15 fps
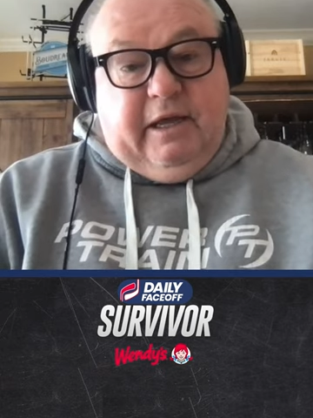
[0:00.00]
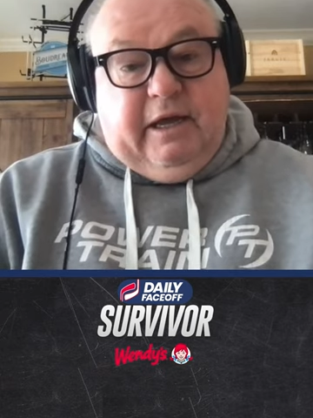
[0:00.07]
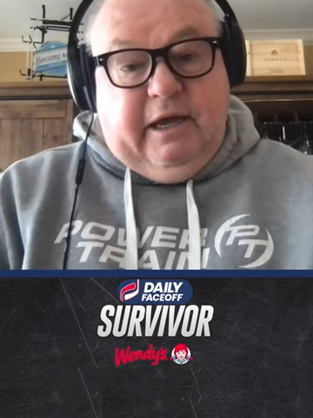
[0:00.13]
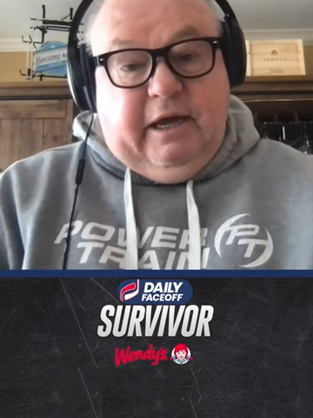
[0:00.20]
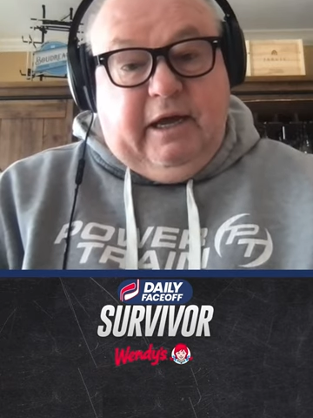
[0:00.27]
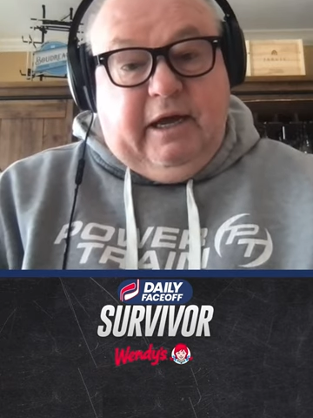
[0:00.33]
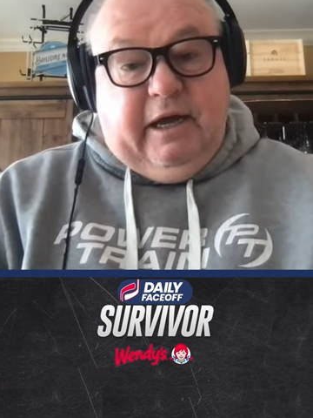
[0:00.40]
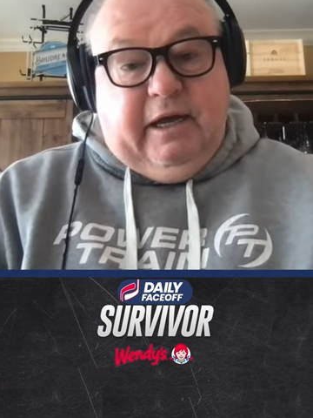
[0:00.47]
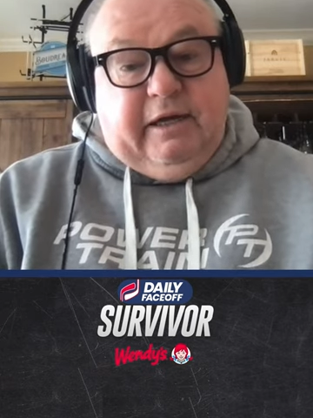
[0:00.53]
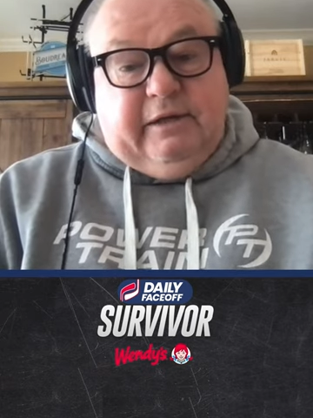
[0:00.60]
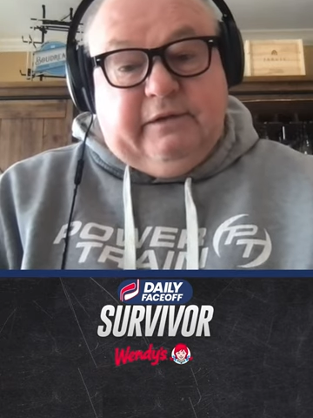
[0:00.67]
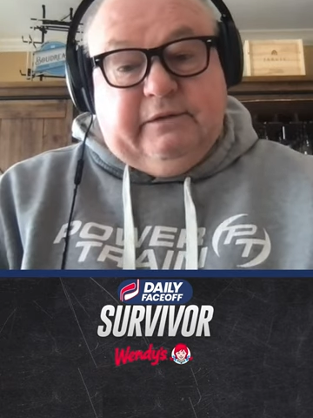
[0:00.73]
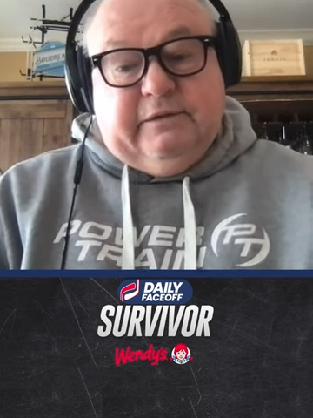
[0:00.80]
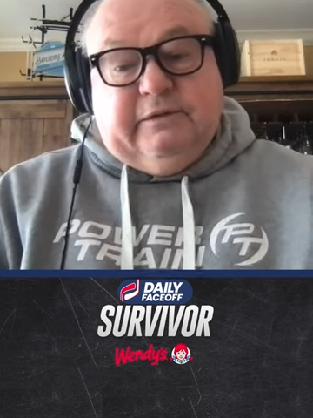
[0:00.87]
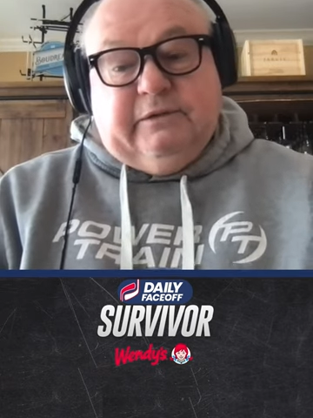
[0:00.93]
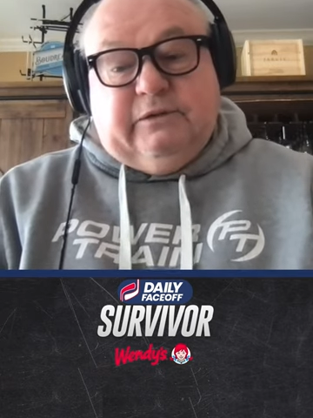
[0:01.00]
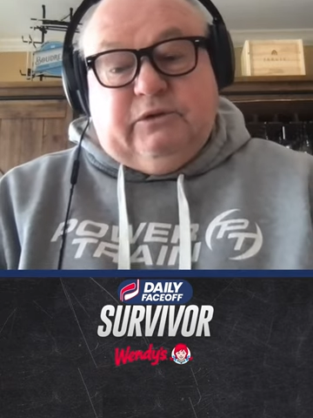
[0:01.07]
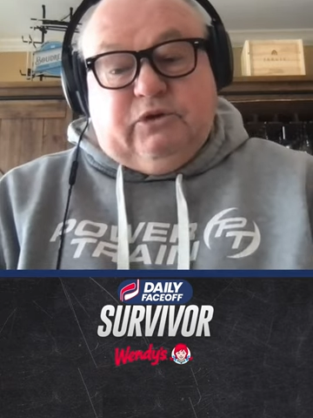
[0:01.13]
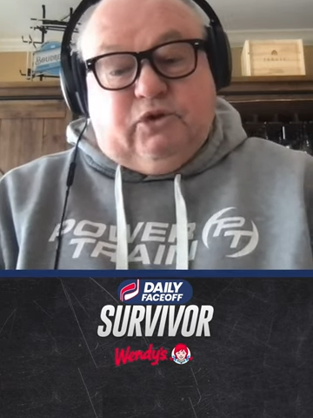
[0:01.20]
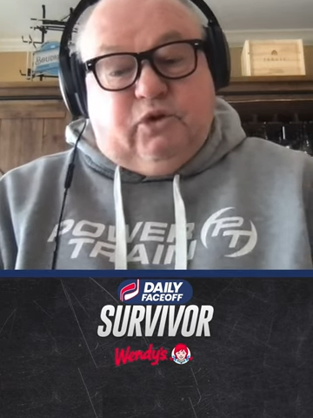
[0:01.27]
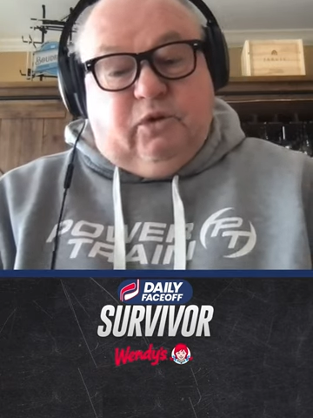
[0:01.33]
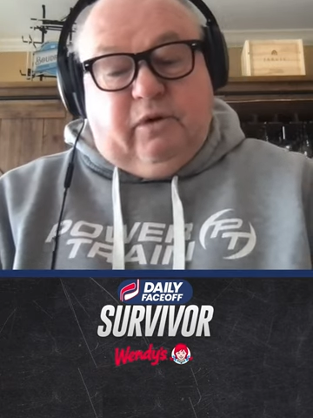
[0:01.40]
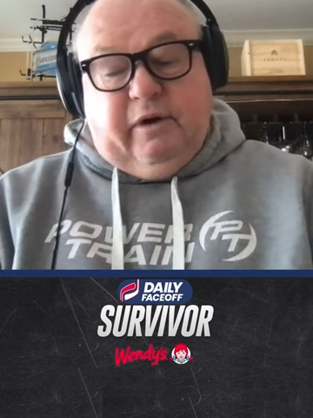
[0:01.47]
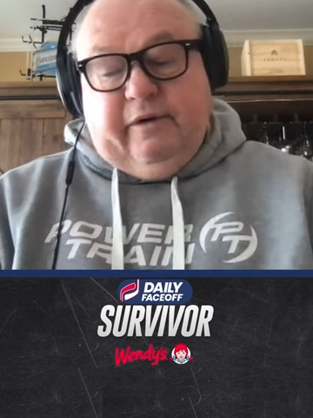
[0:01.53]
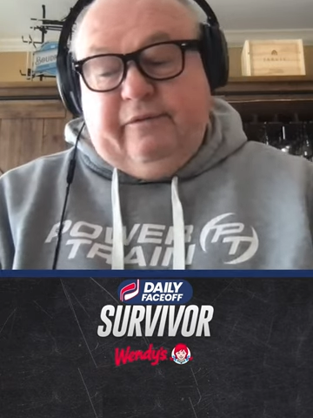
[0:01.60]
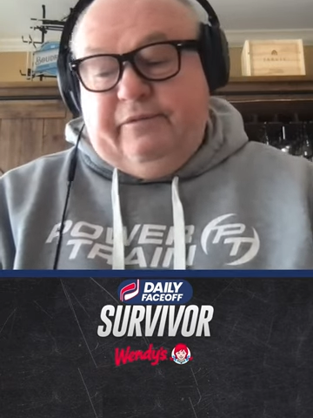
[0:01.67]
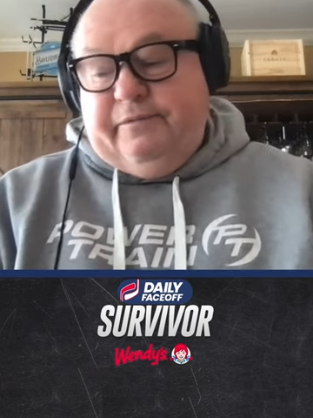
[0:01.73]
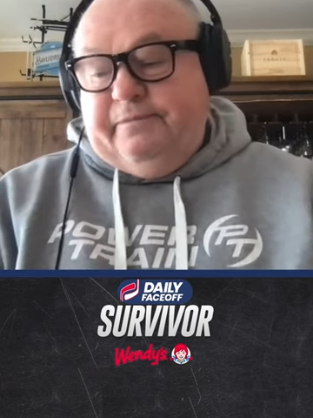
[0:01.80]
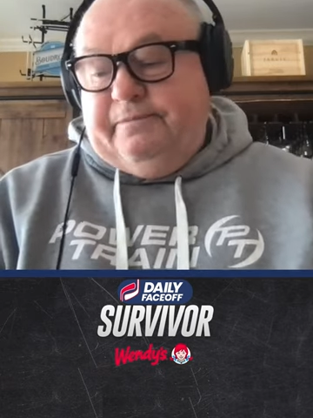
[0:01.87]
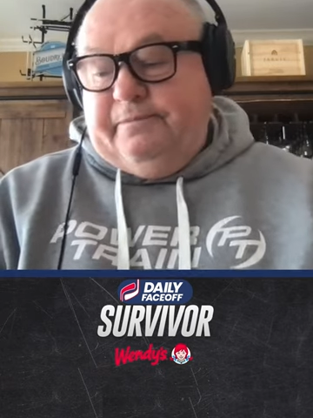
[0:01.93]
uh, sort
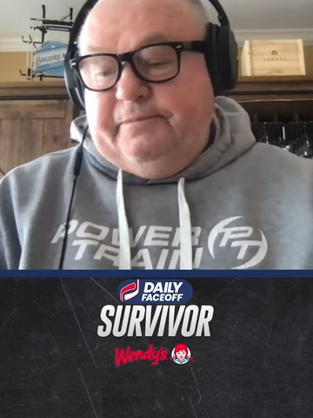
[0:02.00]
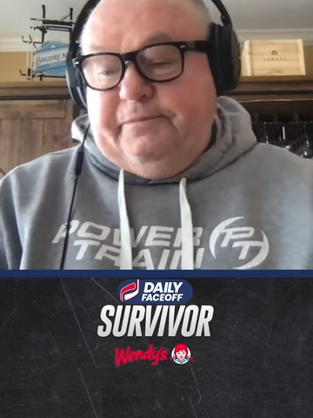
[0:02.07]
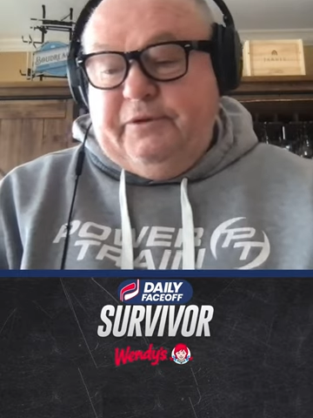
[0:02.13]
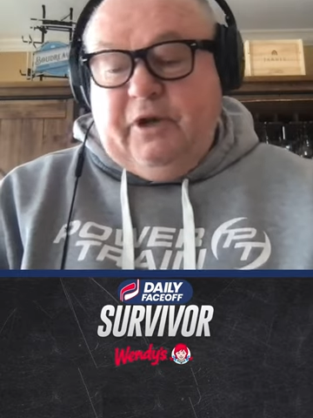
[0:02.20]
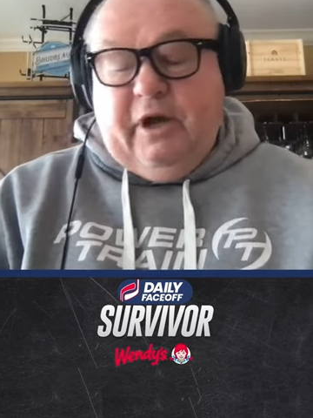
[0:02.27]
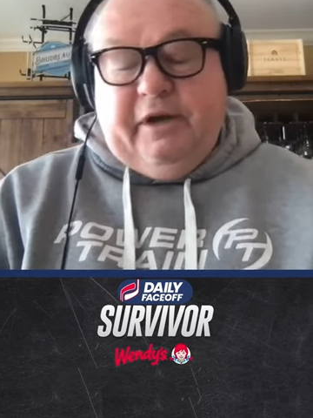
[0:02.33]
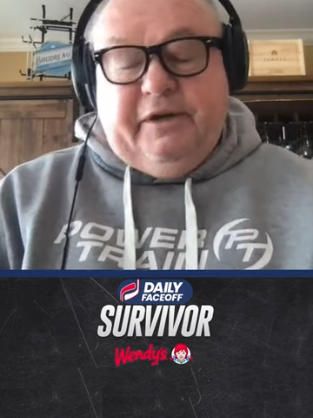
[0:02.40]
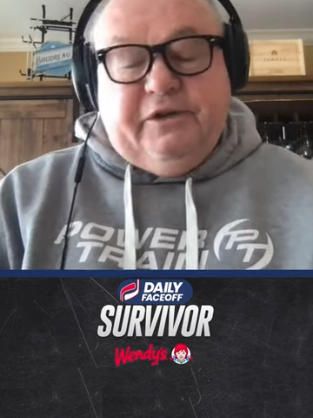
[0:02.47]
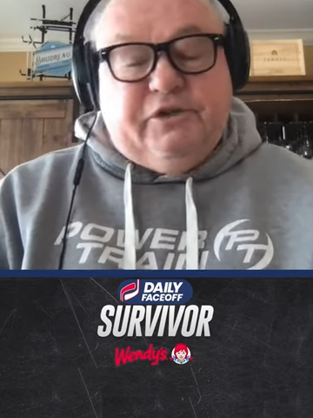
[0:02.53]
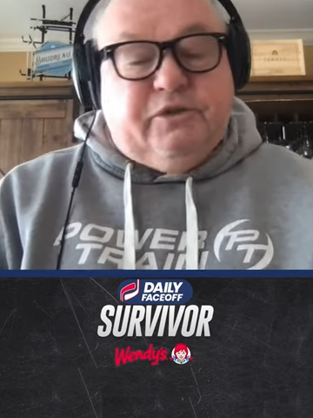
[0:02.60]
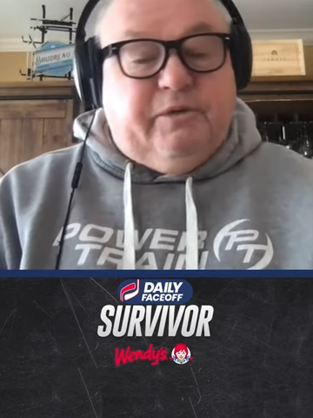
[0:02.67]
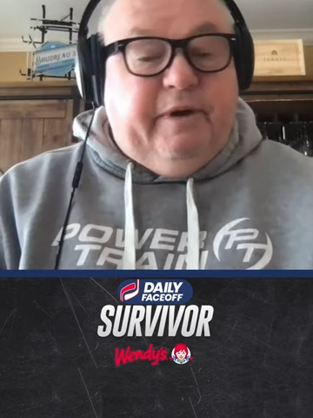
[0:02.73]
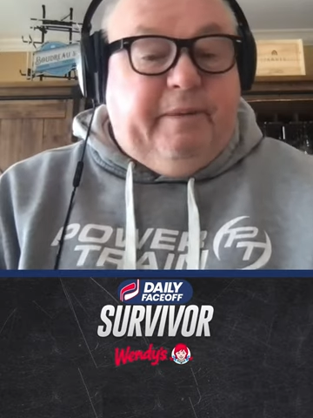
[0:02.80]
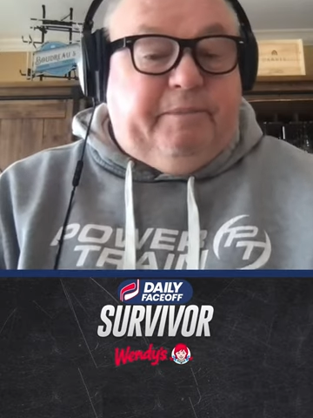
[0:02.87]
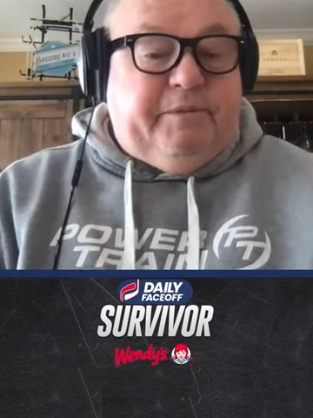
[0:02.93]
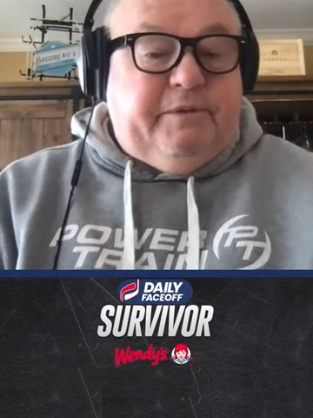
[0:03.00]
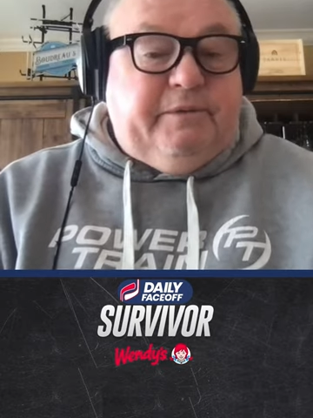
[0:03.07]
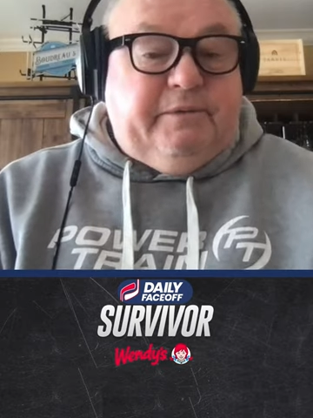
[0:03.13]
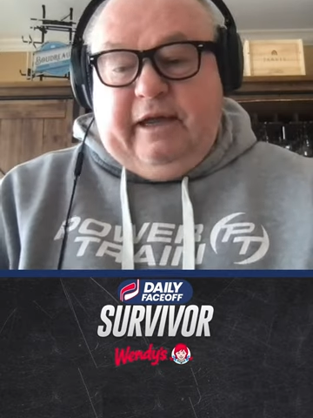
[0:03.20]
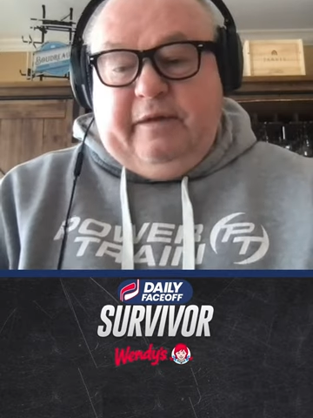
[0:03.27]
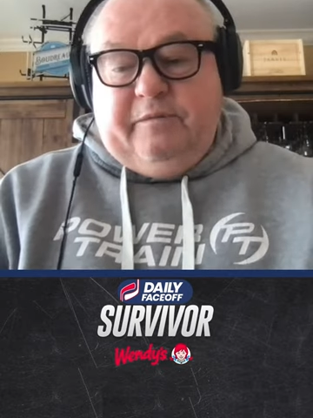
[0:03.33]
of nondescript.